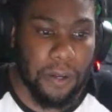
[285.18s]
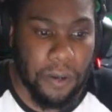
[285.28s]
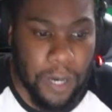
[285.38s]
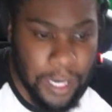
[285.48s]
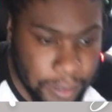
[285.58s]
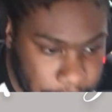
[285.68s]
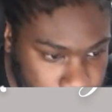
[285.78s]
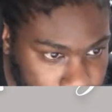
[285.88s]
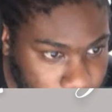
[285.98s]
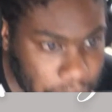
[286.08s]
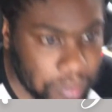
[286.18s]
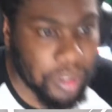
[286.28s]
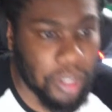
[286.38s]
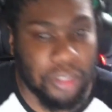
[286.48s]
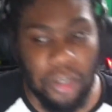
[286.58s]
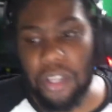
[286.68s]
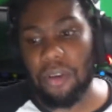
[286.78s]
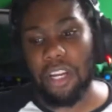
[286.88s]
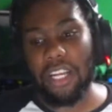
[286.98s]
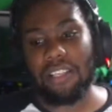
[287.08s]
Right, so it's not a
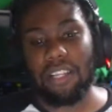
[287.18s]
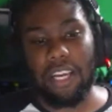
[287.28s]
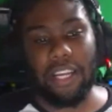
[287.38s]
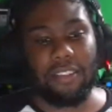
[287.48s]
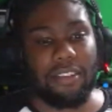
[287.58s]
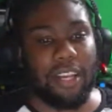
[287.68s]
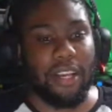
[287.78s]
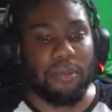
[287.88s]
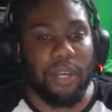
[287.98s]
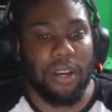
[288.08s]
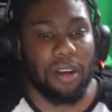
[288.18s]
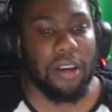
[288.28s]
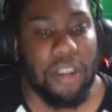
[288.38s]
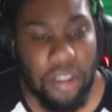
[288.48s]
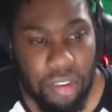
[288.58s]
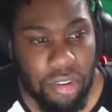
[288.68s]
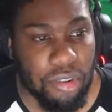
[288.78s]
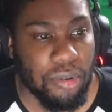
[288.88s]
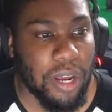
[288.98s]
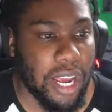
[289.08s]
Q&A today. Today we are going to
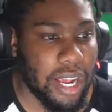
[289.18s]
do